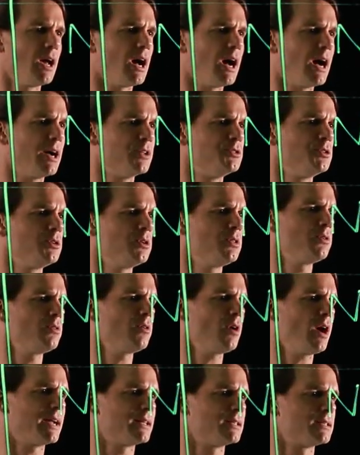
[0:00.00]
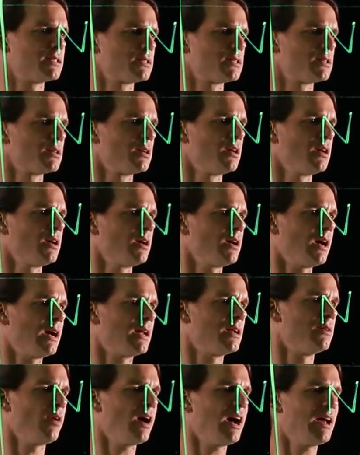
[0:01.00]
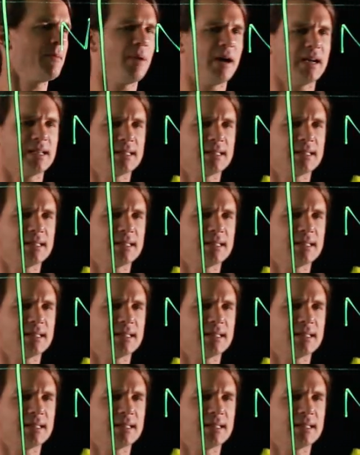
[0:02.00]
I do to the right. I divide by